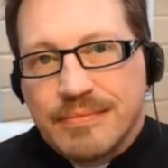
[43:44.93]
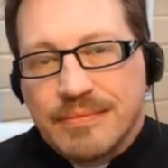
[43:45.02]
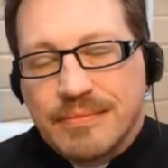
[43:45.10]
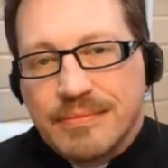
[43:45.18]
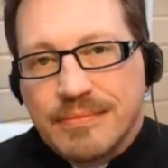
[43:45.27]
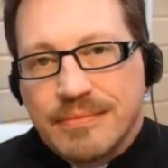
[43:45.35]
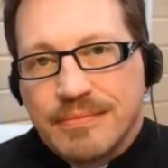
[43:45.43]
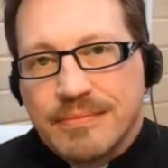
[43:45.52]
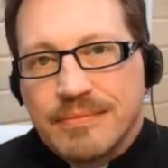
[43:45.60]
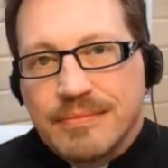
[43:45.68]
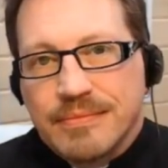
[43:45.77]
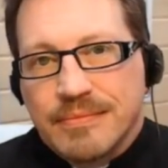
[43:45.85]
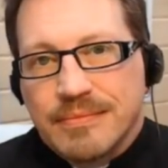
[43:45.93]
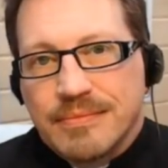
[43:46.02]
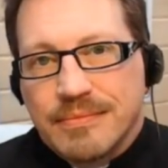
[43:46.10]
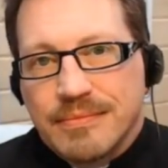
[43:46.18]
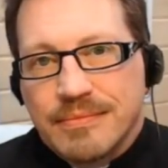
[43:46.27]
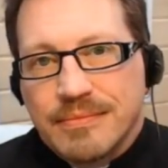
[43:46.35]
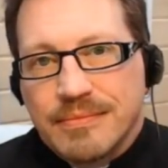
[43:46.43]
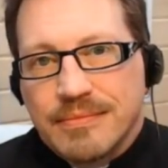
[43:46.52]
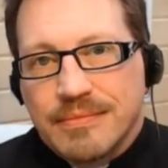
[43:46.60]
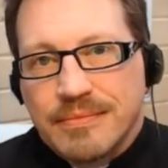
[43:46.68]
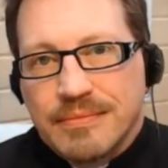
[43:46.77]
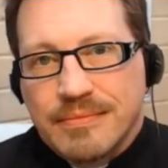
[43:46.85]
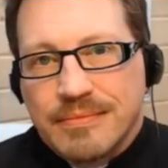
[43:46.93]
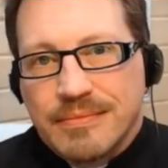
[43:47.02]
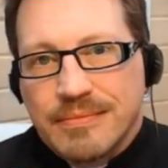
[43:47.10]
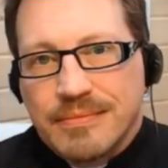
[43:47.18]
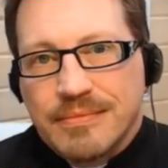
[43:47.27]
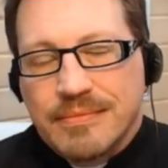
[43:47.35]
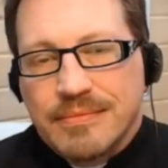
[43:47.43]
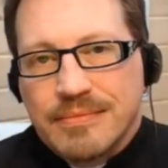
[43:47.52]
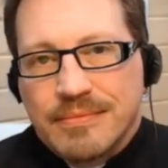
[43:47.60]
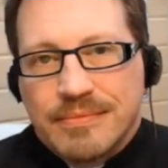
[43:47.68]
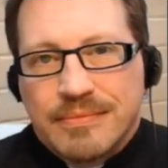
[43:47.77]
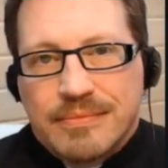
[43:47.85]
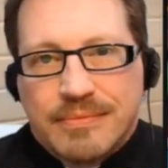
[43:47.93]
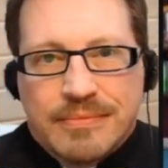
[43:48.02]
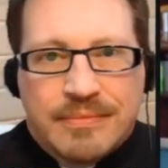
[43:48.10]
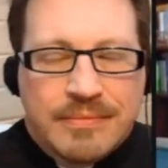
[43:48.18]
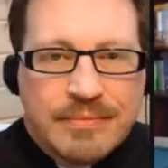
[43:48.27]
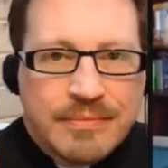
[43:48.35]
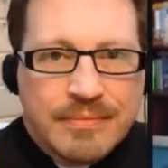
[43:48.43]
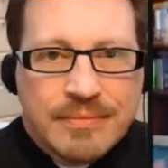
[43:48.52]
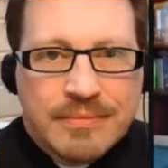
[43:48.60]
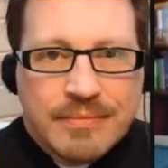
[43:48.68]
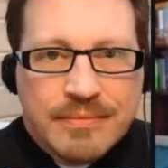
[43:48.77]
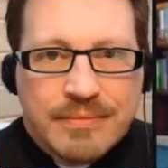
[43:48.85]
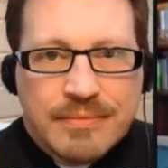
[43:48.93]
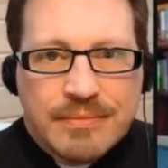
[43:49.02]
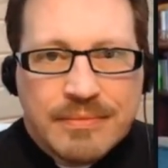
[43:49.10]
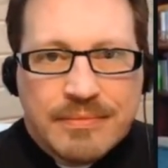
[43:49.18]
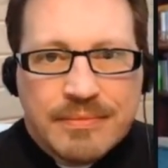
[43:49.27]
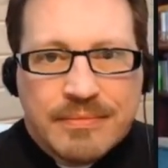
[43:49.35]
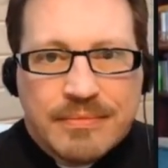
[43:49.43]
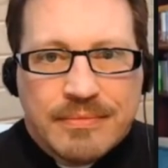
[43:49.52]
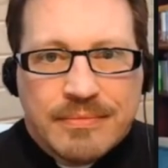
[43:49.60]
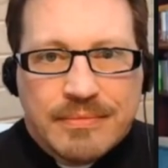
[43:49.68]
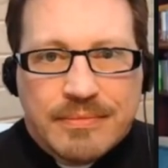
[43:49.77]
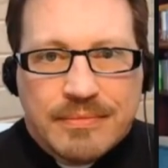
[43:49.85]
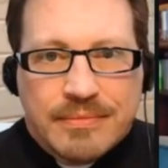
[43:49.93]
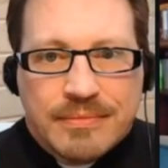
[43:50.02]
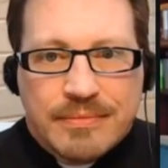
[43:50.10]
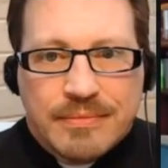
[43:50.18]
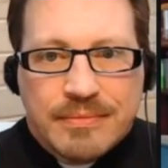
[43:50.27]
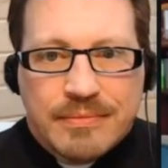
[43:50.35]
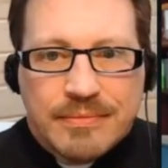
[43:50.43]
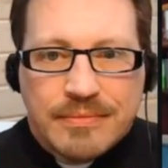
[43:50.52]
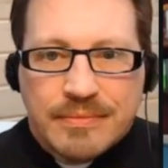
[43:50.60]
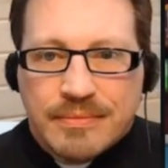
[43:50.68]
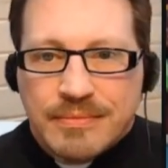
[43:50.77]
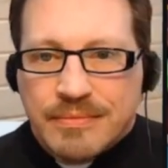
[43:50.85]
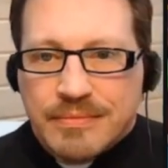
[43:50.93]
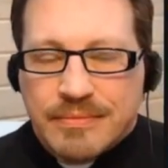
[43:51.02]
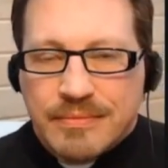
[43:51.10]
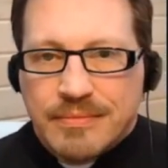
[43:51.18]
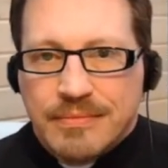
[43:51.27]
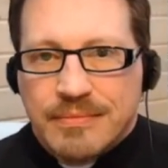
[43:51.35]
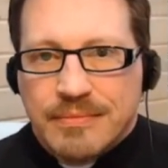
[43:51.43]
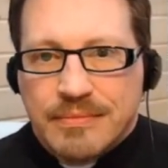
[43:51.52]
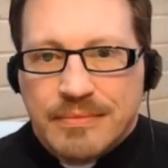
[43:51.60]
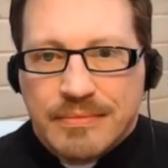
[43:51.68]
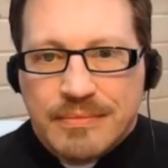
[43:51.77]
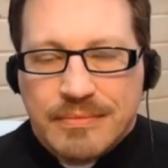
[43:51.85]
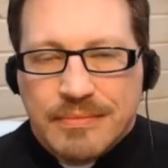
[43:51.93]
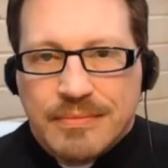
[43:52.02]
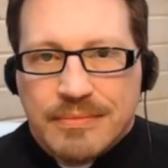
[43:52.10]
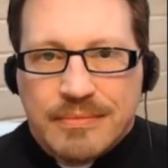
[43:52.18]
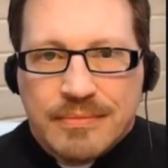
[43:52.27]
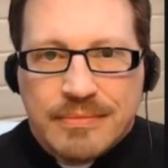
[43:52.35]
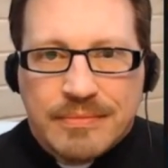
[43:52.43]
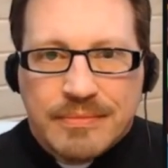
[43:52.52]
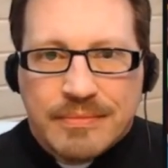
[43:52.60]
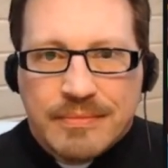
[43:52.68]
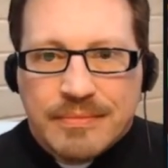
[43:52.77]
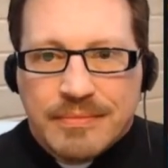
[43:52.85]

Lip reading: The person shown says nothing.